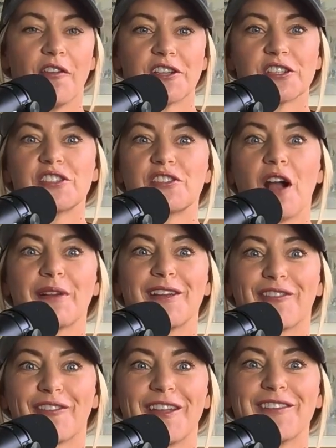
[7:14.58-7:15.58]
strawberry
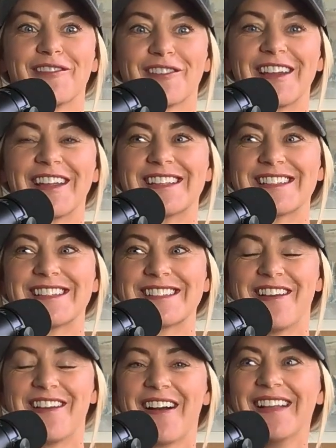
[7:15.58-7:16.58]
flavoring is
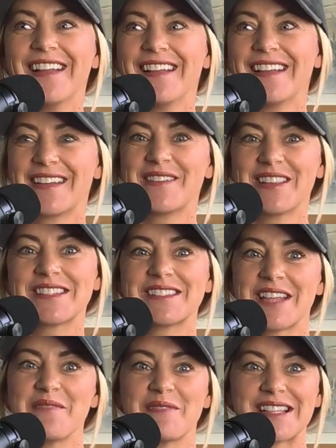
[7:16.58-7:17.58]
not going to be the
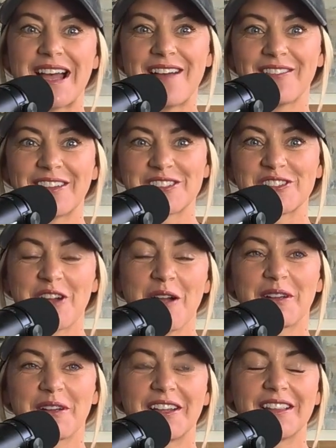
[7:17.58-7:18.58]
same as having a
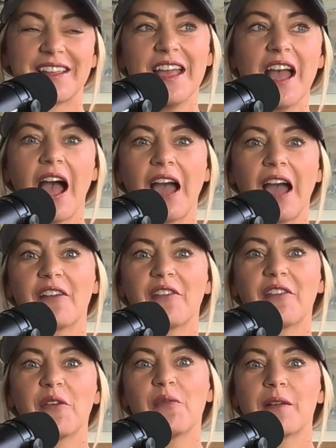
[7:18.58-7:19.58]
strawberry. Like, I don't know
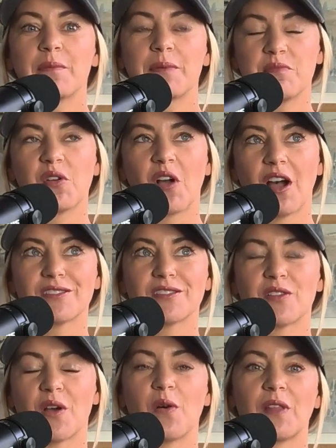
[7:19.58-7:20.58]
where people got
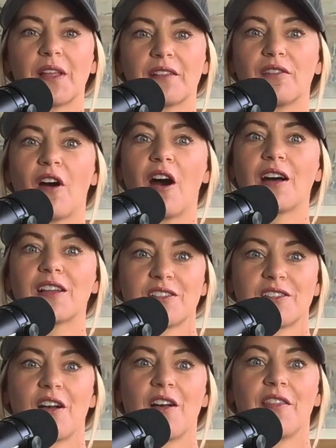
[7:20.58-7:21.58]
so like lost
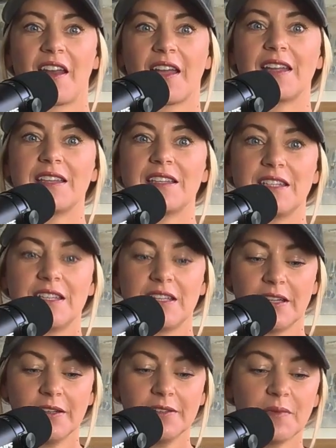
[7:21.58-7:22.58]
on that
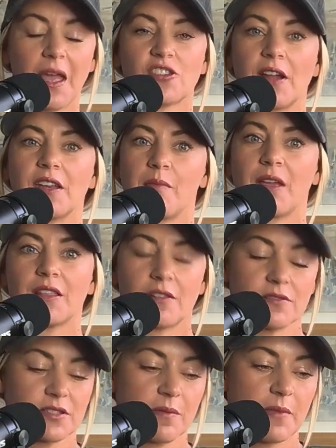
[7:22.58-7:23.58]
idea and trying to make those
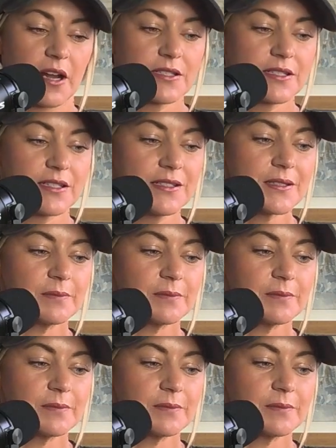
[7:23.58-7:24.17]
comparisons.